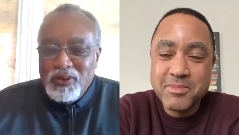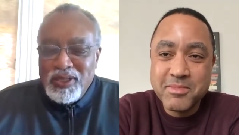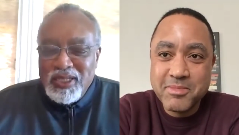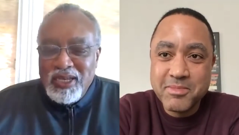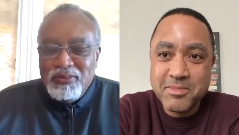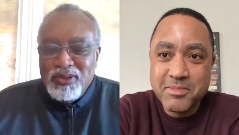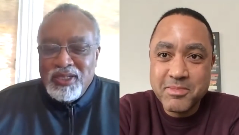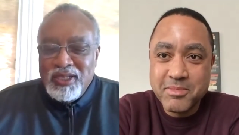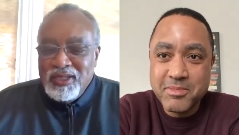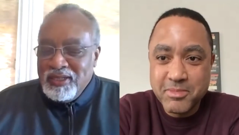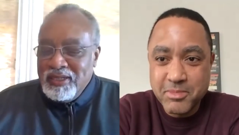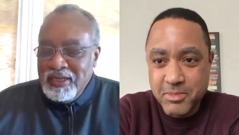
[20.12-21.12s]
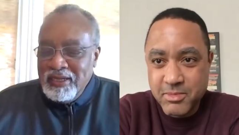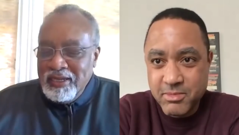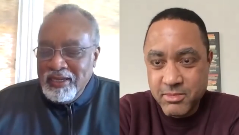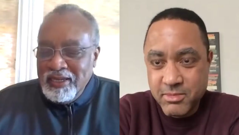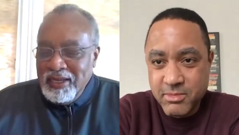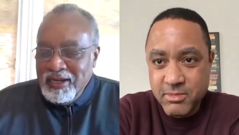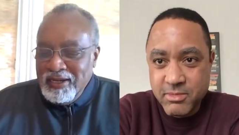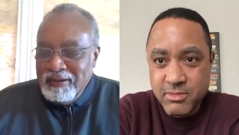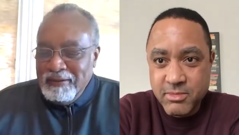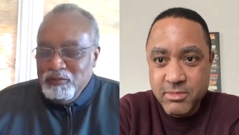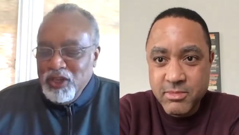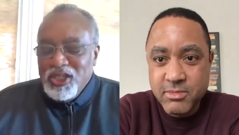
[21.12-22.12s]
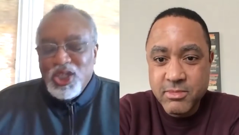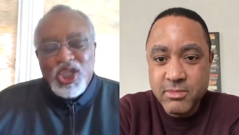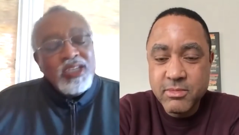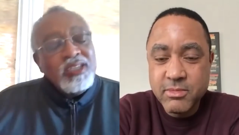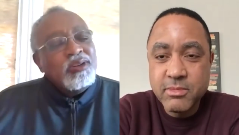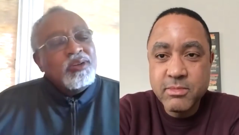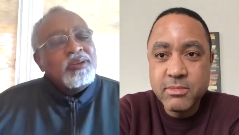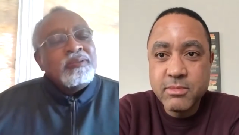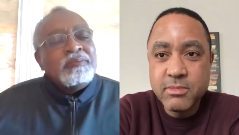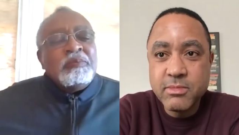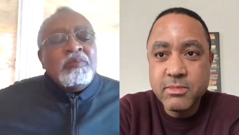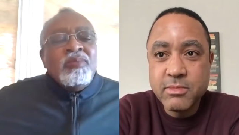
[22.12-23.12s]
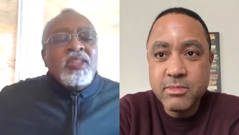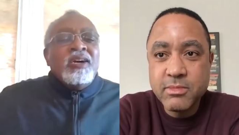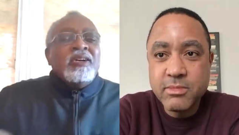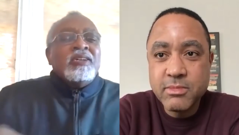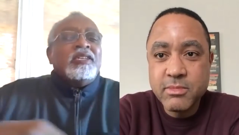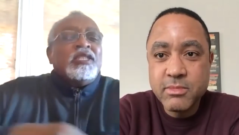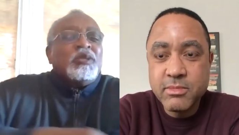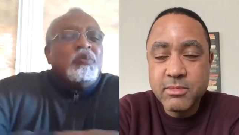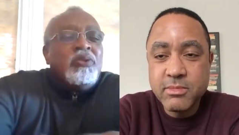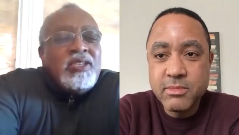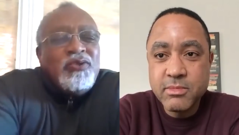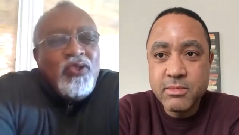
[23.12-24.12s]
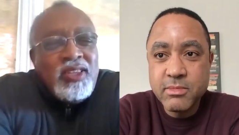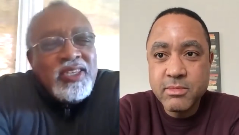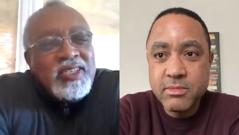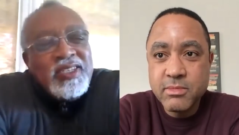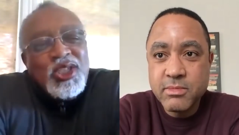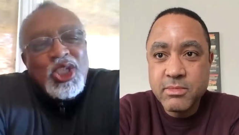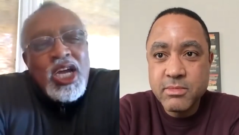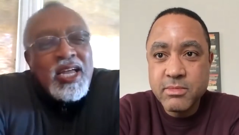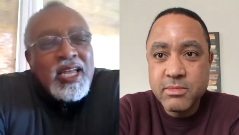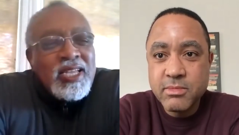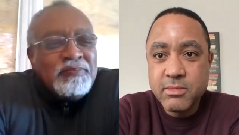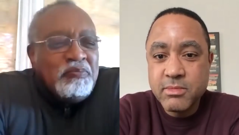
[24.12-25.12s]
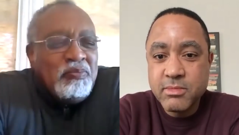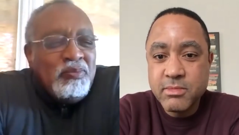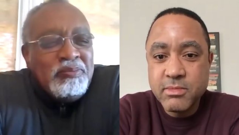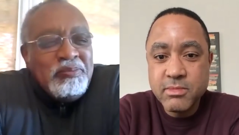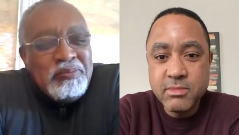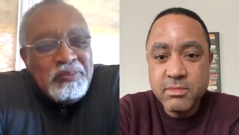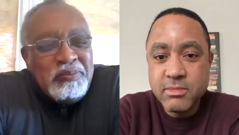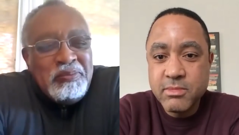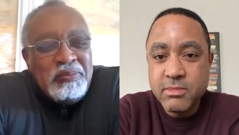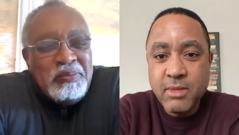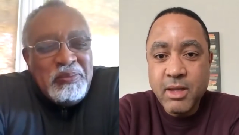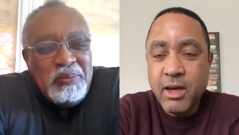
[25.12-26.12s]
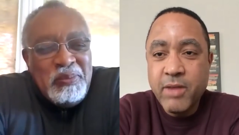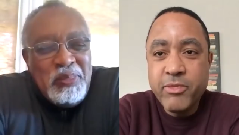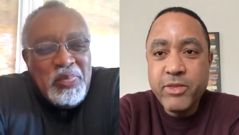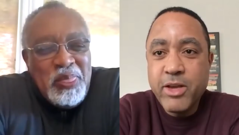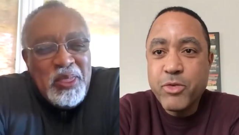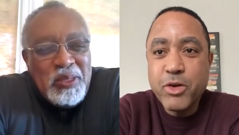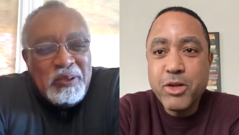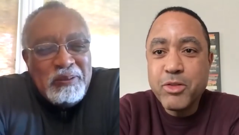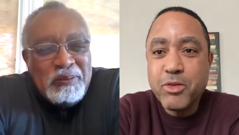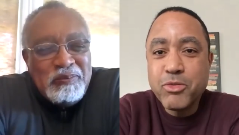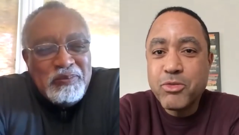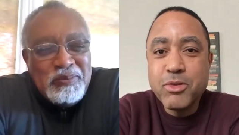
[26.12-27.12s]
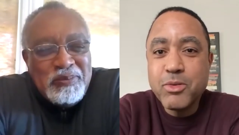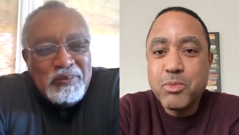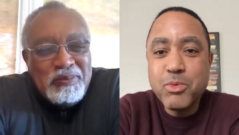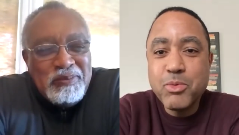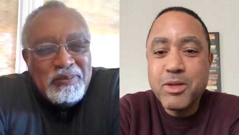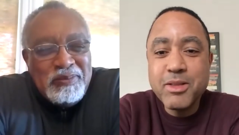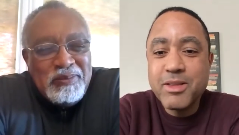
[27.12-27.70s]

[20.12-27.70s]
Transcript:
Speaker 1: is able to um, engender uh, is praise for Glenn and John.
Speaker 2: I've never understood what